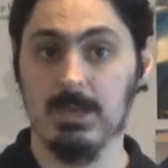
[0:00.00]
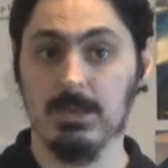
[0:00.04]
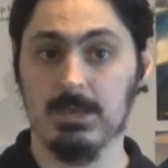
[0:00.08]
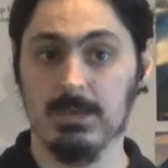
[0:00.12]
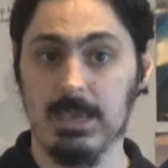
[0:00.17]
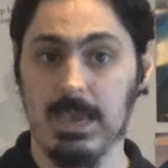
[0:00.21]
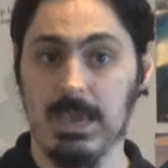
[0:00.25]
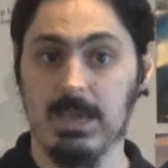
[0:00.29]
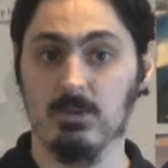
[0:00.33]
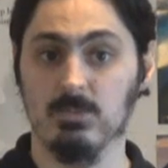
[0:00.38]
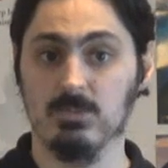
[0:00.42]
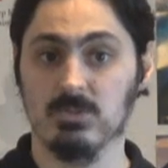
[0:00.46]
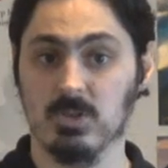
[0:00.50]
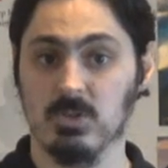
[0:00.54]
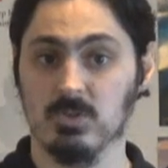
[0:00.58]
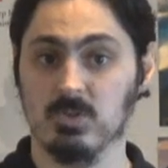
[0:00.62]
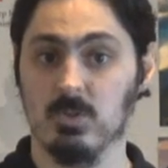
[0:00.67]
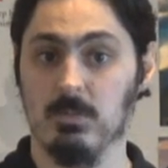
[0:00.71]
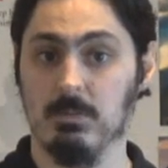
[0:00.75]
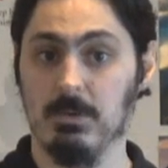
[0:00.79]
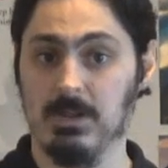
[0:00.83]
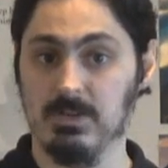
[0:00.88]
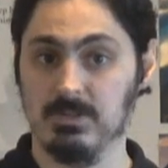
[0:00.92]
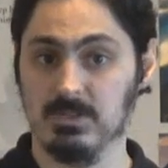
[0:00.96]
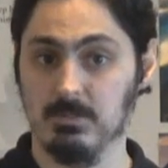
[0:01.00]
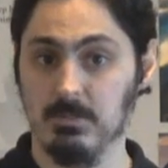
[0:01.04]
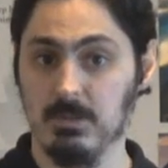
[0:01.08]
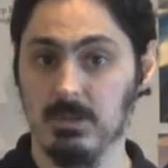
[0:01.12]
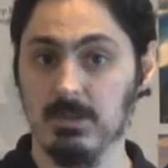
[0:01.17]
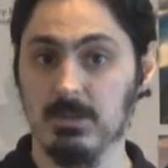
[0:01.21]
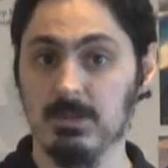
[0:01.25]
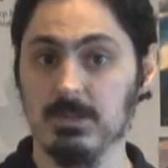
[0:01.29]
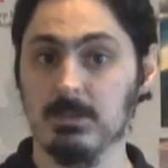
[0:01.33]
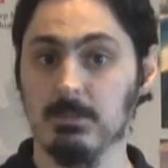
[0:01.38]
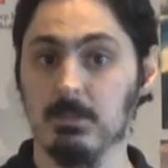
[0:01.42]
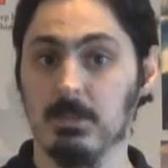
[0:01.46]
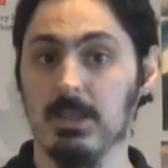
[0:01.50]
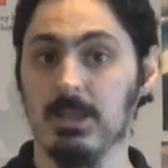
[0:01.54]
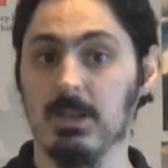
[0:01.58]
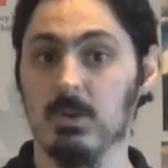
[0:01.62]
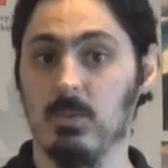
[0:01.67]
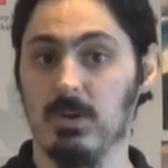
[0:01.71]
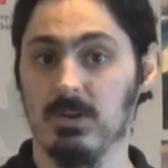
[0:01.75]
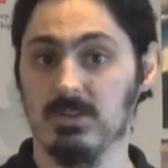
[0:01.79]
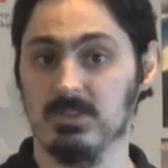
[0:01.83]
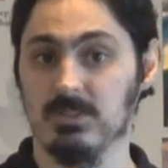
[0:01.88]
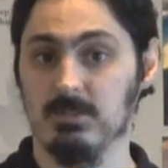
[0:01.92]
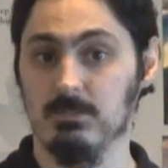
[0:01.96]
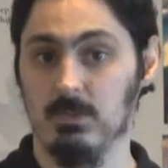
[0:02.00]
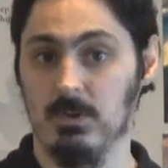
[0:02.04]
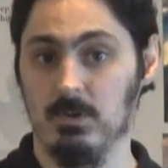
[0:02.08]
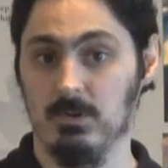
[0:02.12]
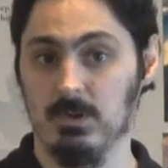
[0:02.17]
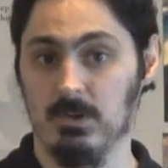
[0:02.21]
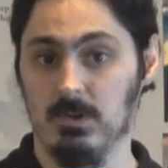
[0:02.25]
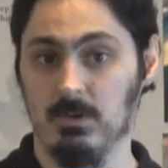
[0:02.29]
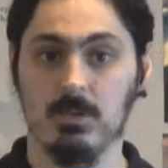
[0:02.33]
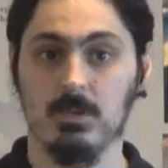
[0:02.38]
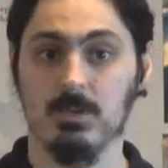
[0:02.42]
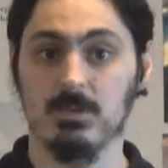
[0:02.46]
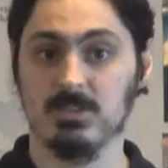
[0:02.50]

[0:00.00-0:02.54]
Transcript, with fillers: Gad was also a possibility to play Quasimodo.